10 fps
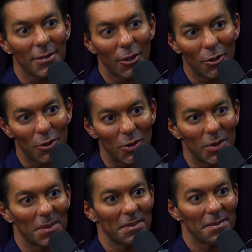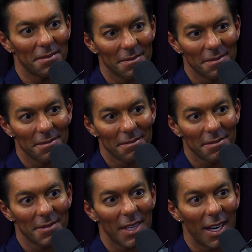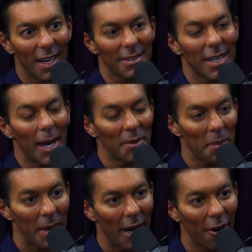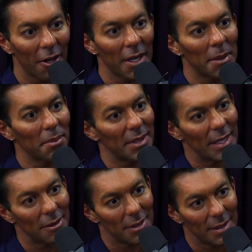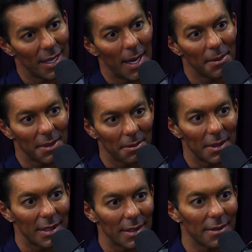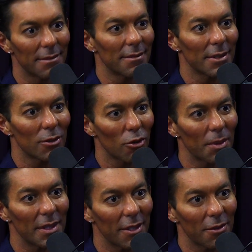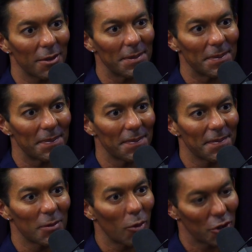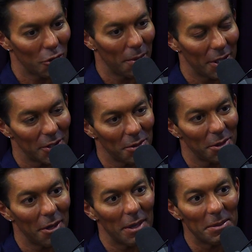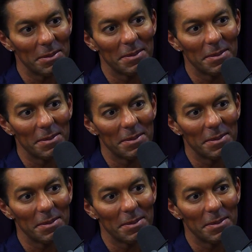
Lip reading: there's a time to be arrogant, but then there's a time to be a little bit different. What's your biggest regret?